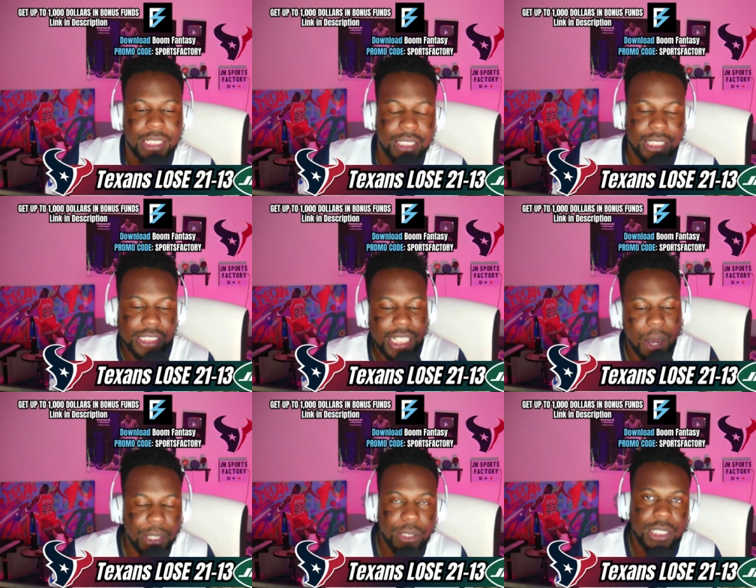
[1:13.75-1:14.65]
this is how
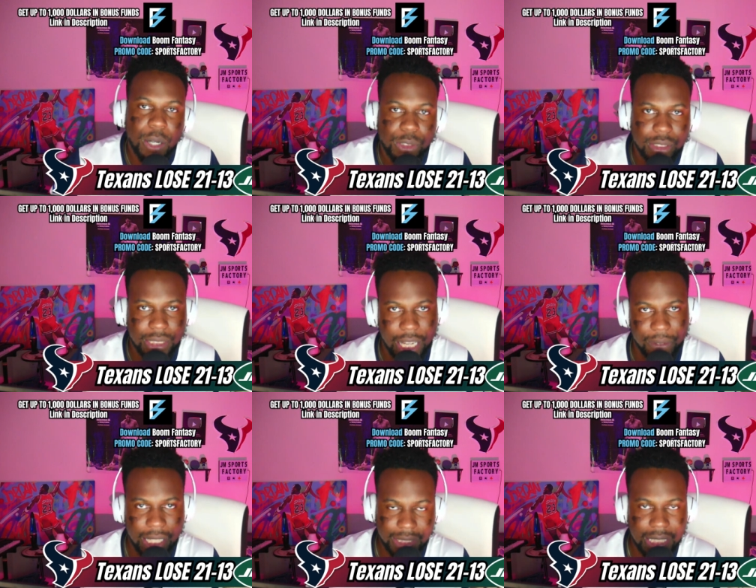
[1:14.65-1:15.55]
I know the coaching staff
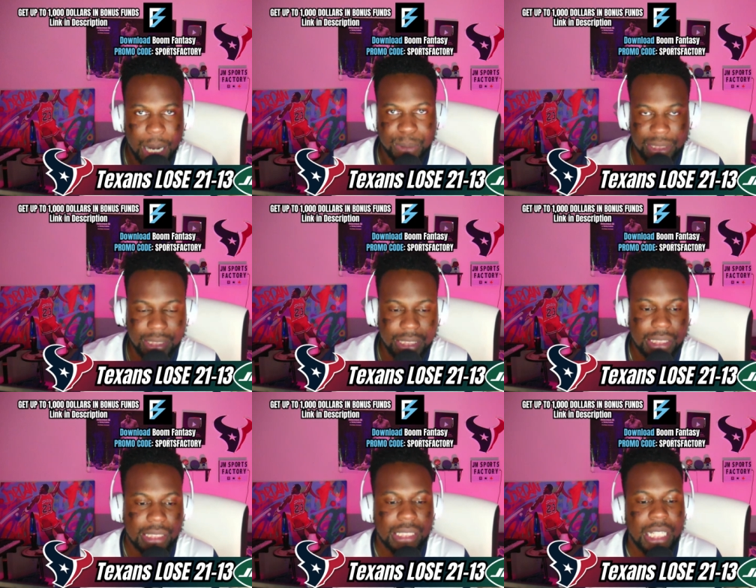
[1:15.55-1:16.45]
has
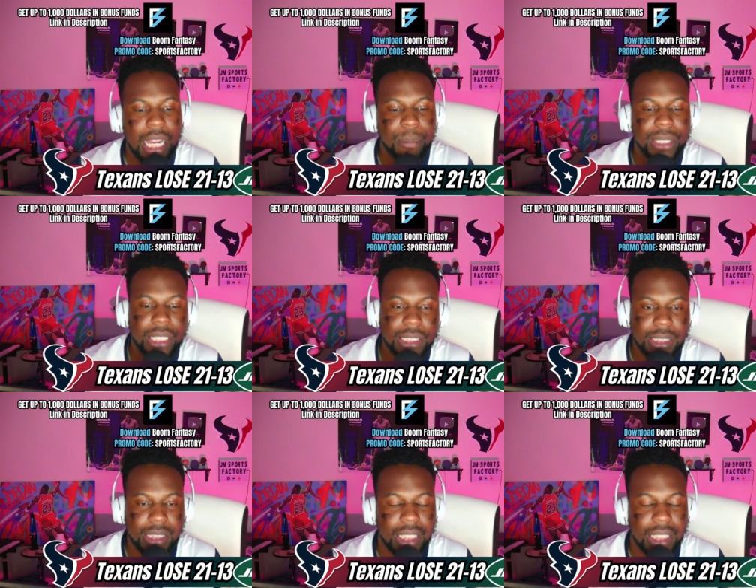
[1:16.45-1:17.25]
incompetencies, because